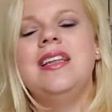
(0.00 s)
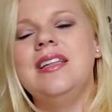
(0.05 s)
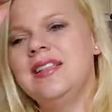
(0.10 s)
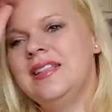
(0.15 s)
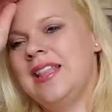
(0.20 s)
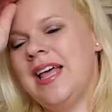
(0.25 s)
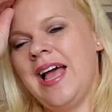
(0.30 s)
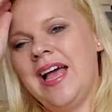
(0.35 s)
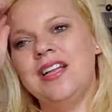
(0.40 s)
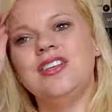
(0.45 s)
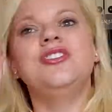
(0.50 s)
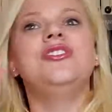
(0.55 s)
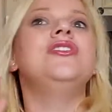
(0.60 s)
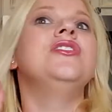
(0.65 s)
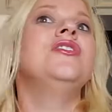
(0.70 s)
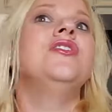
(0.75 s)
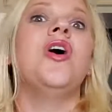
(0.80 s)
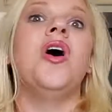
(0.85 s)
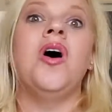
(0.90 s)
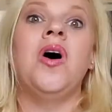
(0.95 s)
That
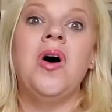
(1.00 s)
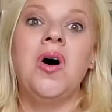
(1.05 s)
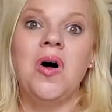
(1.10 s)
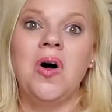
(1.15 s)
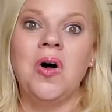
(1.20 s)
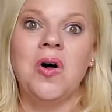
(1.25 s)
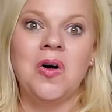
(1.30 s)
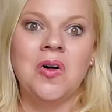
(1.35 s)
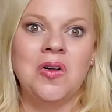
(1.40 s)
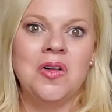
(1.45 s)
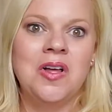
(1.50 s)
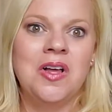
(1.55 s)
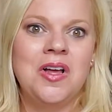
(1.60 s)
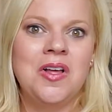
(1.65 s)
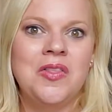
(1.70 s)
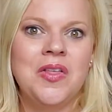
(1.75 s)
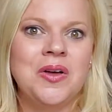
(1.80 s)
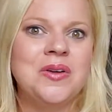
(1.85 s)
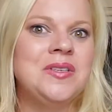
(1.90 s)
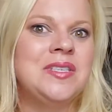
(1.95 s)
should all,
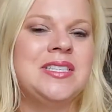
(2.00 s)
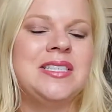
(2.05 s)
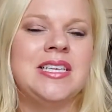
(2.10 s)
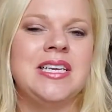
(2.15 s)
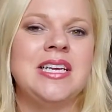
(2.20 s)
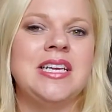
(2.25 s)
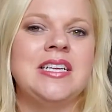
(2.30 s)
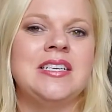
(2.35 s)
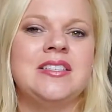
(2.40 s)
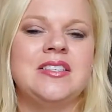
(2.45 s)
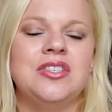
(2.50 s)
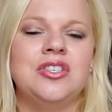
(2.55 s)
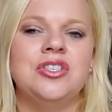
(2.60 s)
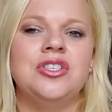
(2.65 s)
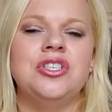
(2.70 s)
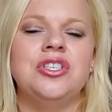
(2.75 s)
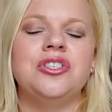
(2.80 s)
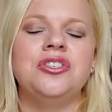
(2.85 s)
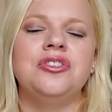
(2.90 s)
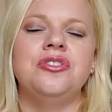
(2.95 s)
those things should
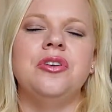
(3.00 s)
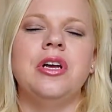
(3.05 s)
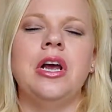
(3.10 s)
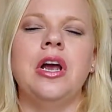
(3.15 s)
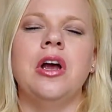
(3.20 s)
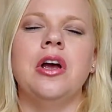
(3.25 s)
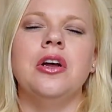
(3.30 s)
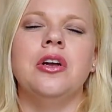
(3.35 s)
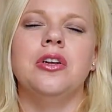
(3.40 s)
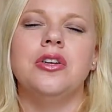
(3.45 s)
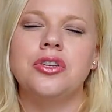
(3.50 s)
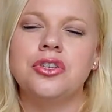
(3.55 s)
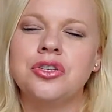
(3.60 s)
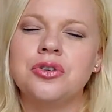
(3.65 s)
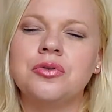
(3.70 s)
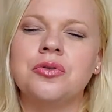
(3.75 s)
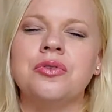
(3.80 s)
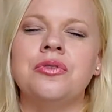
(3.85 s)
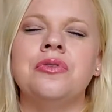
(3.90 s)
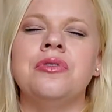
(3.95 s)
just trigger
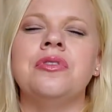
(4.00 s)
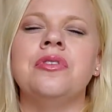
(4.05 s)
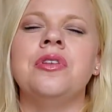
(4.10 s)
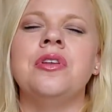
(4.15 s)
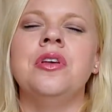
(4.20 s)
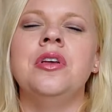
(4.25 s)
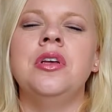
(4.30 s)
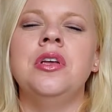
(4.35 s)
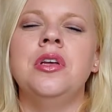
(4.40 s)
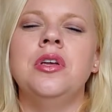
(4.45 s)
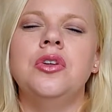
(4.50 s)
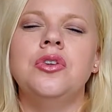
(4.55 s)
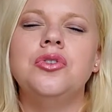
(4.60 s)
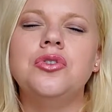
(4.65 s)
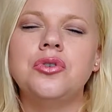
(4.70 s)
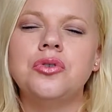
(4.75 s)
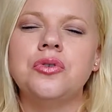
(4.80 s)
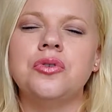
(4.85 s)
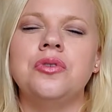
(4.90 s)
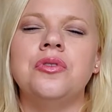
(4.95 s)
truth,
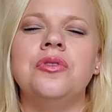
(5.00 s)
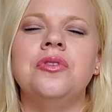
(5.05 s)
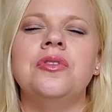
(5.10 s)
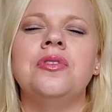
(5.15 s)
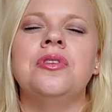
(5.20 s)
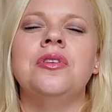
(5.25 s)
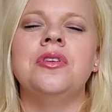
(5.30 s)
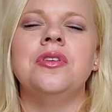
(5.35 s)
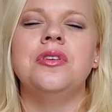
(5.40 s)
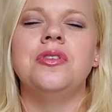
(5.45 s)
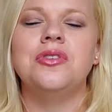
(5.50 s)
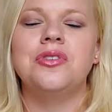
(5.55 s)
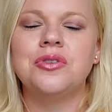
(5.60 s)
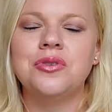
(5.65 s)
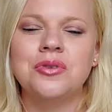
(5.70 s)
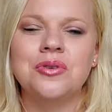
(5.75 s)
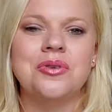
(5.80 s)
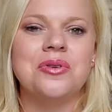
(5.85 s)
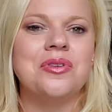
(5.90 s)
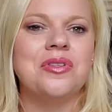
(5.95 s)
truth,
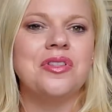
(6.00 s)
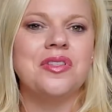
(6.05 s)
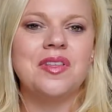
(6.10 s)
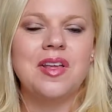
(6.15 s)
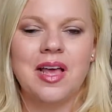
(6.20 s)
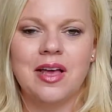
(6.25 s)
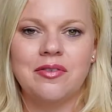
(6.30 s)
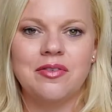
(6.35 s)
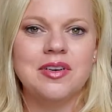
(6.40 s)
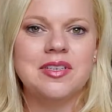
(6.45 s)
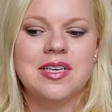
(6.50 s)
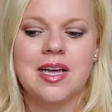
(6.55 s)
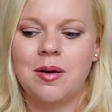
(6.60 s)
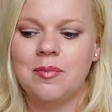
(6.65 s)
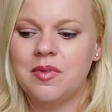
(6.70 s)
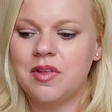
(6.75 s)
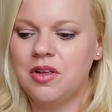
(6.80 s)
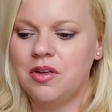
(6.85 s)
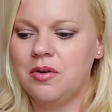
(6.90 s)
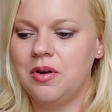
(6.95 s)
truth every time
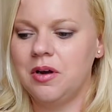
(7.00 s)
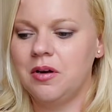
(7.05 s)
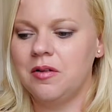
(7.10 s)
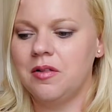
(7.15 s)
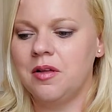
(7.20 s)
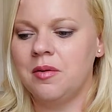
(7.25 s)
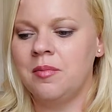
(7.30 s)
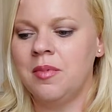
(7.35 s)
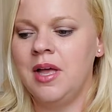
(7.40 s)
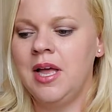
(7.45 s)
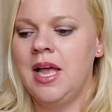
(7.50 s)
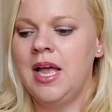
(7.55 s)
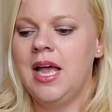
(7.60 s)
that you hear them.